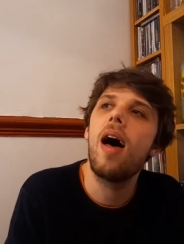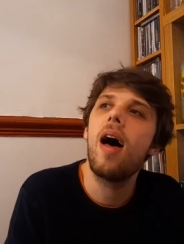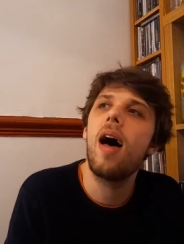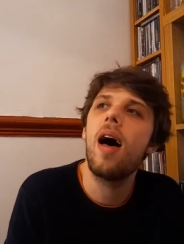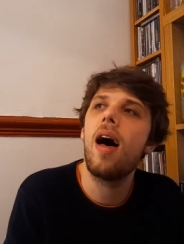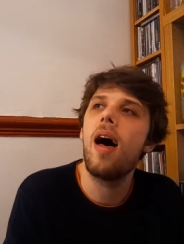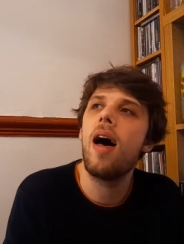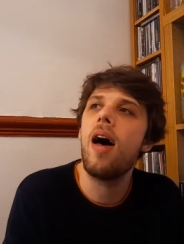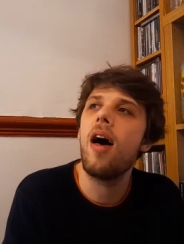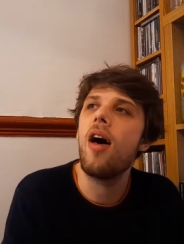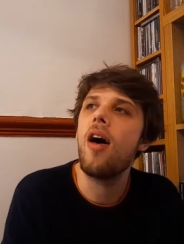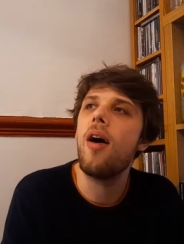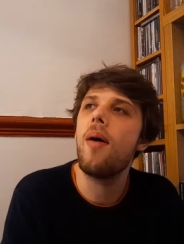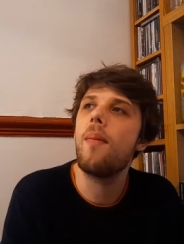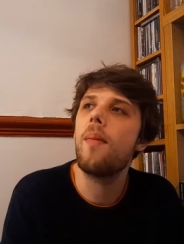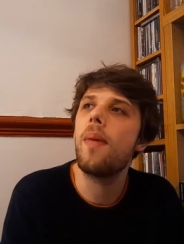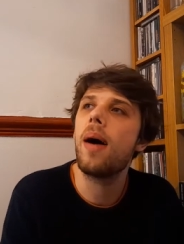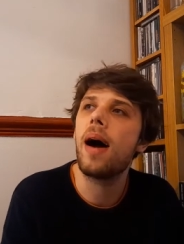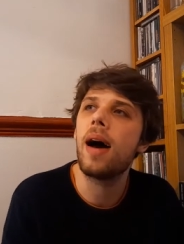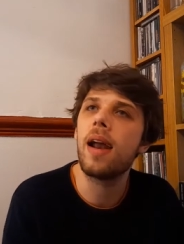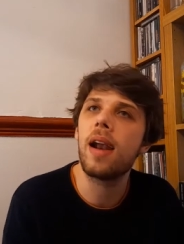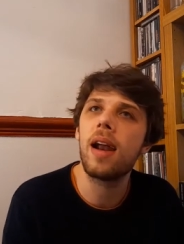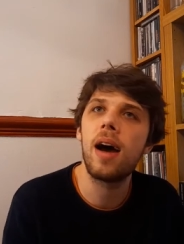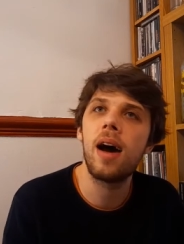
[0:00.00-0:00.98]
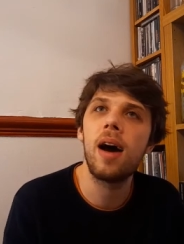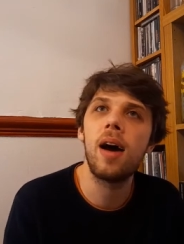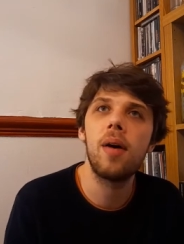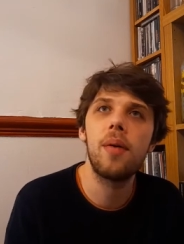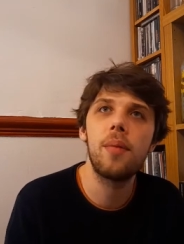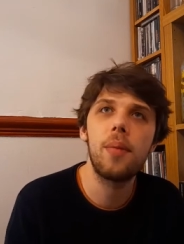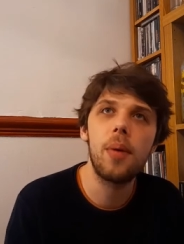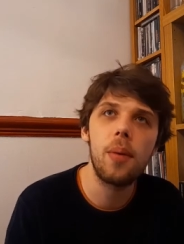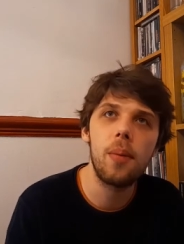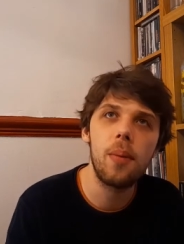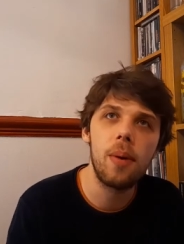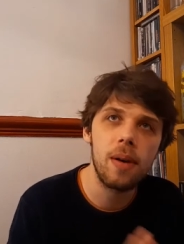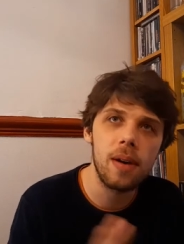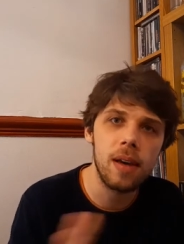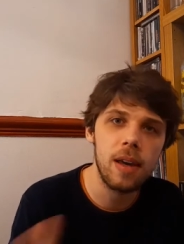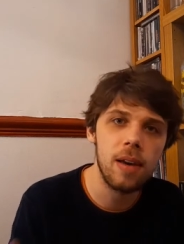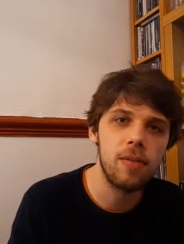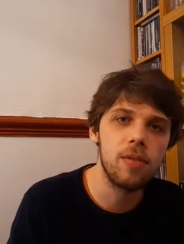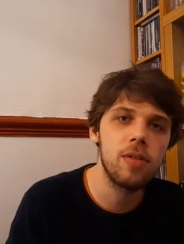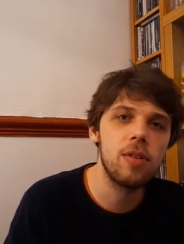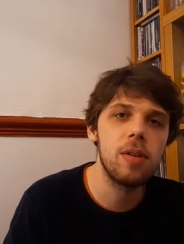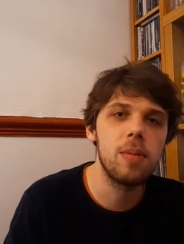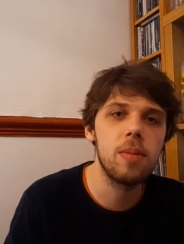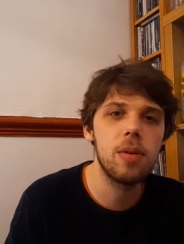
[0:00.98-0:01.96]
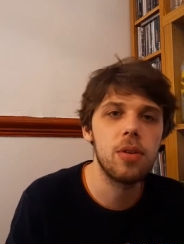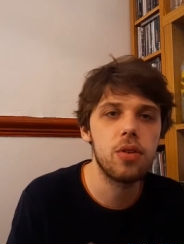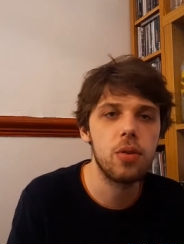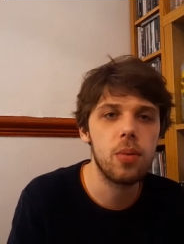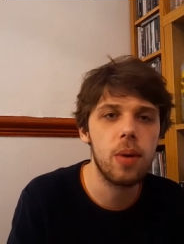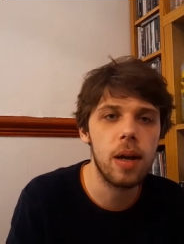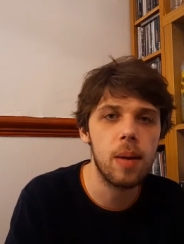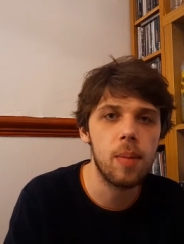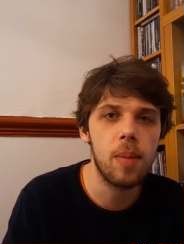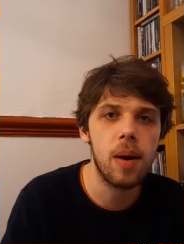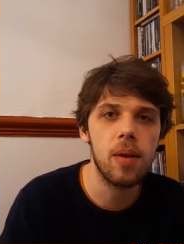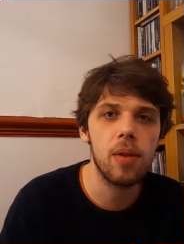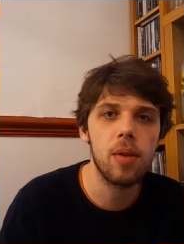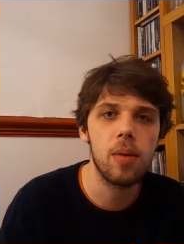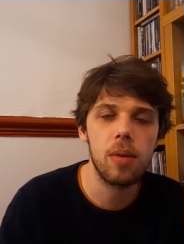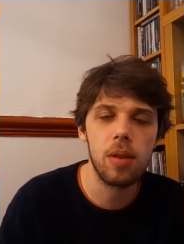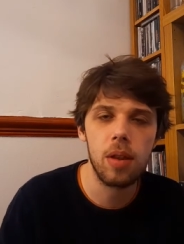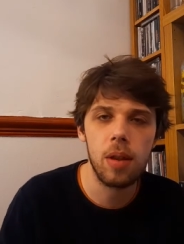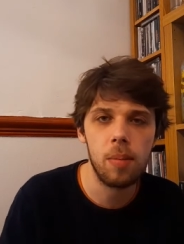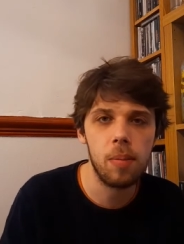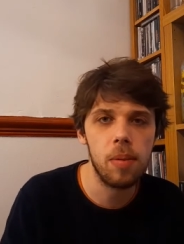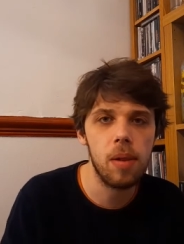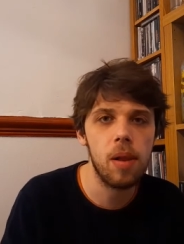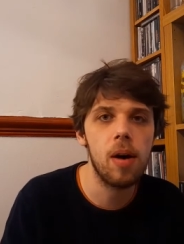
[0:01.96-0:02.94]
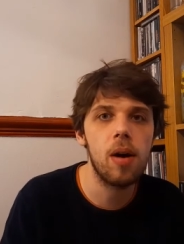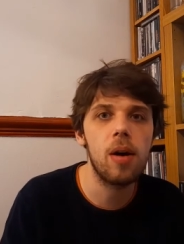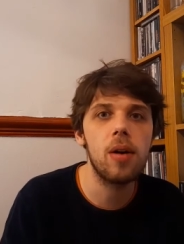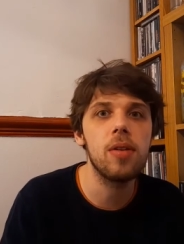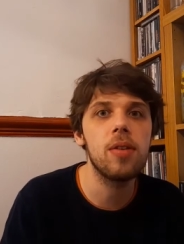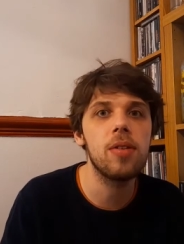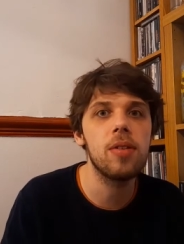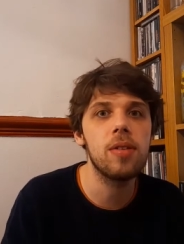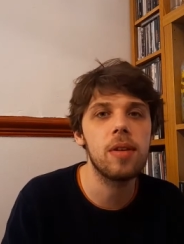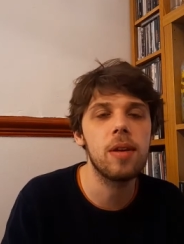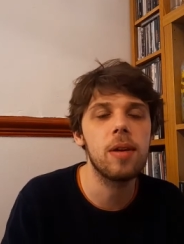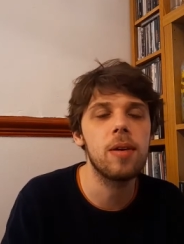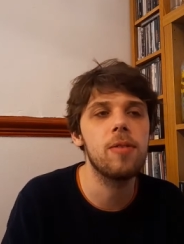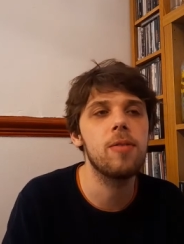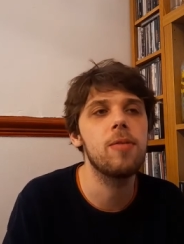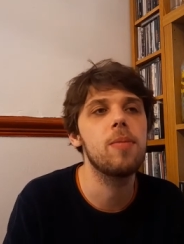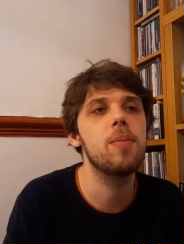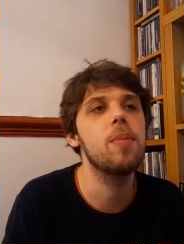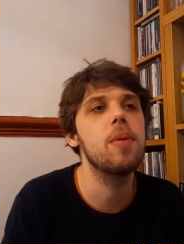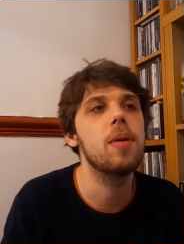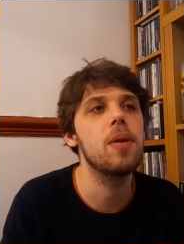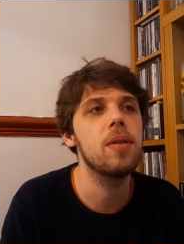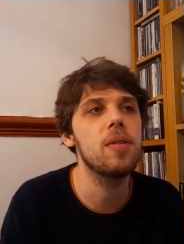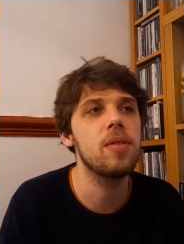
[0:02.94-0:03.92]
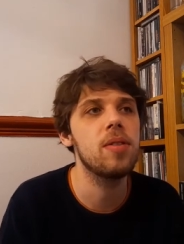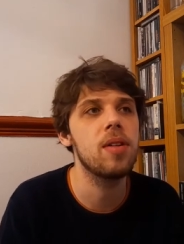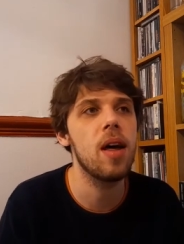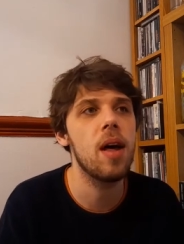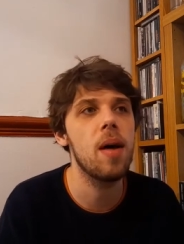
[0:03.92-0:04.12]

And I won't give too much away about the plot and stuff, but